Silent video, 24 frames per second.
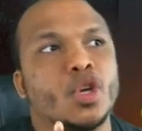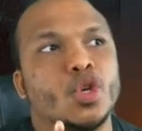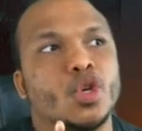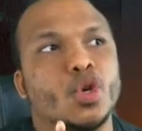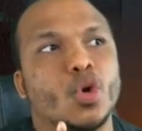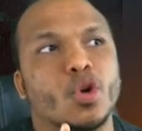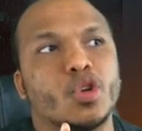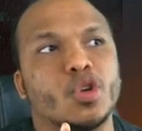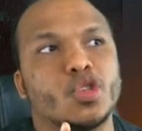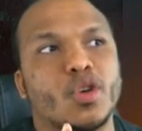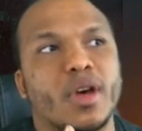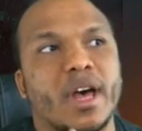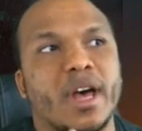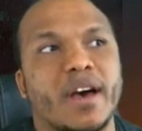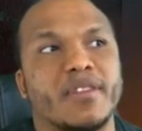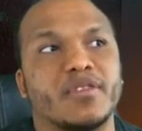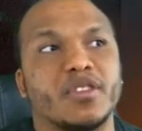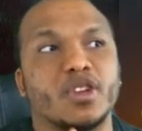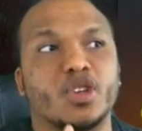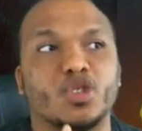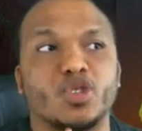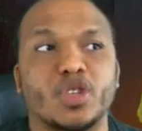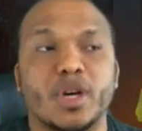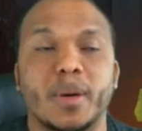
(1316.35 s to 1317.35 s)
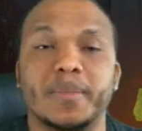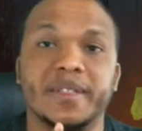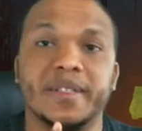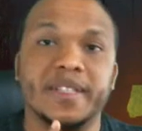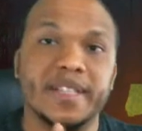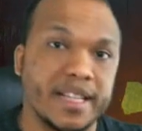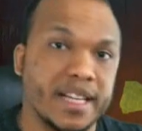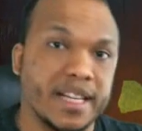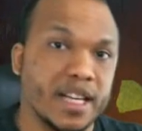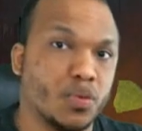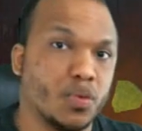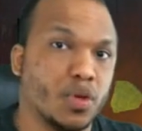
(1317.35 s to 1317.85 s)
You also have the Trap
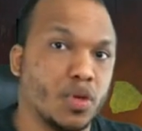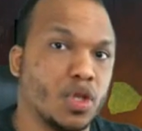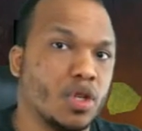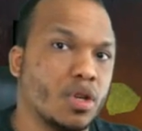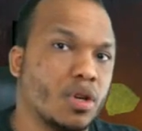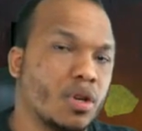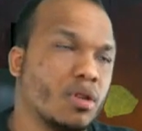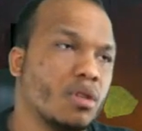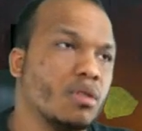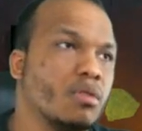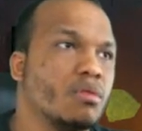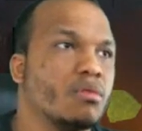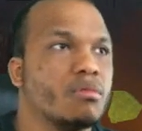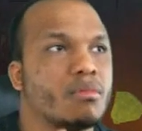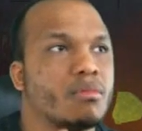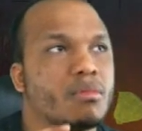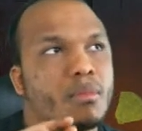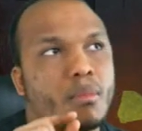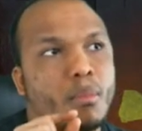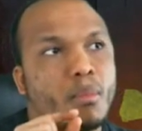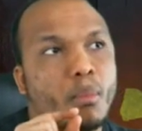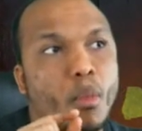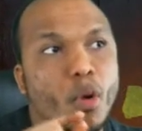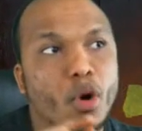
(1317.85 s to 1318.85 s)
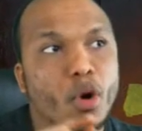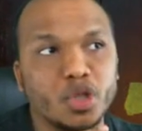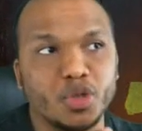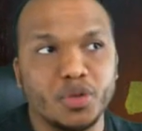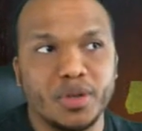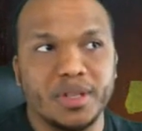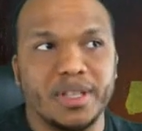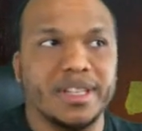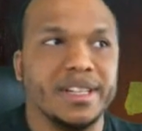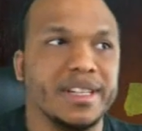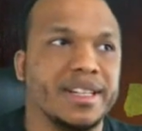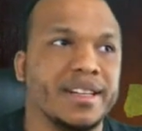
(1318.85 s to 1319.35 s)
Setters, which
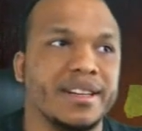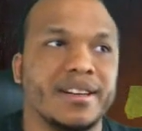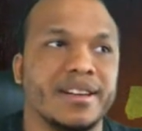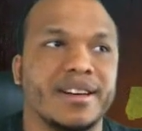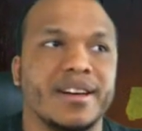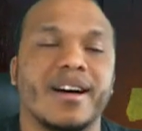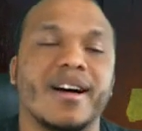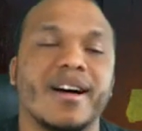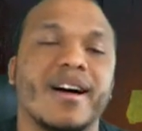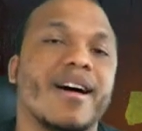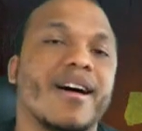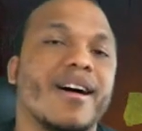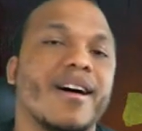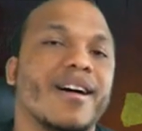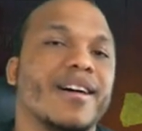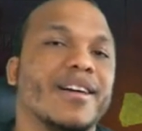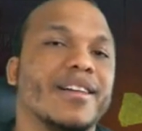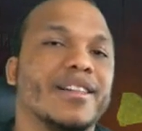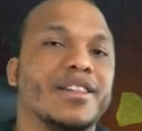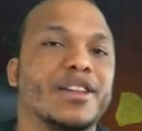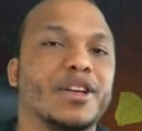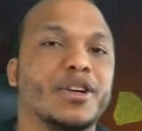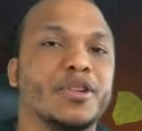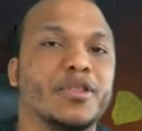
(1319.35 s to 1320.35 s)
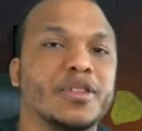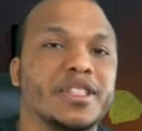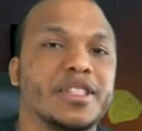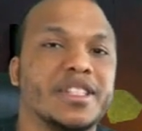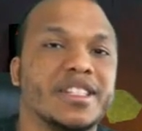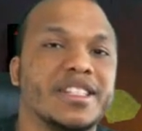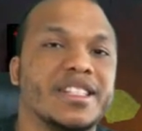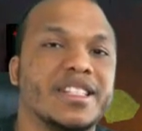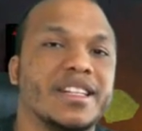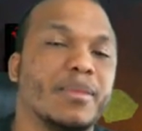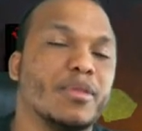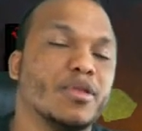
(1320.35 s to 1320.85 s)
moderately
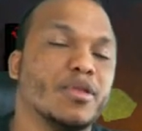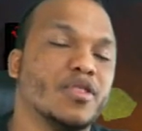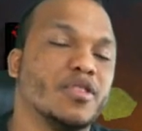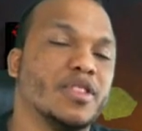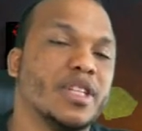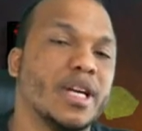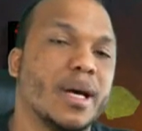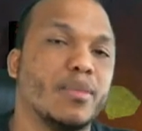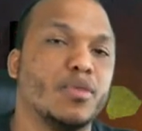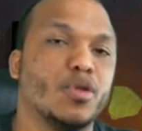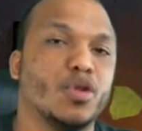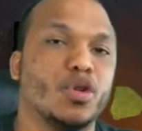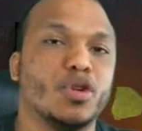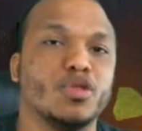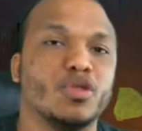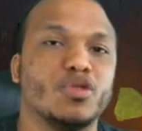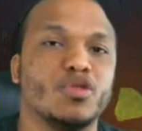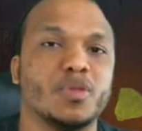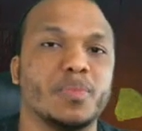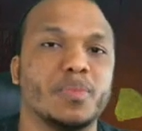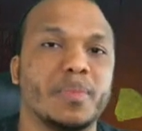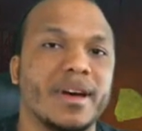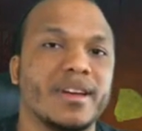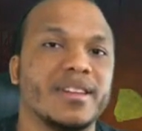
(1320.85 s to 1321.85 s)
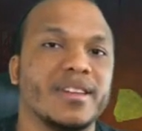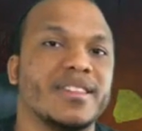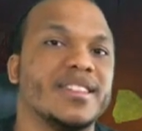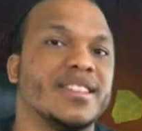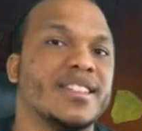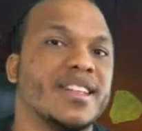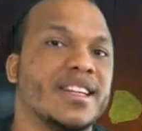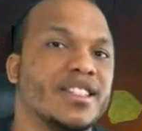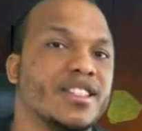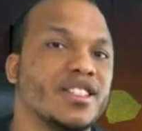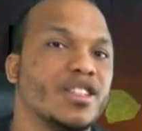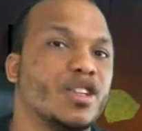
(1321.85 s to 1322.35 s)
decreases the amount of time you're going to spend
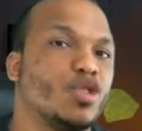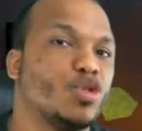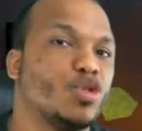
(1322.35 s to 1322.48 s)
setting a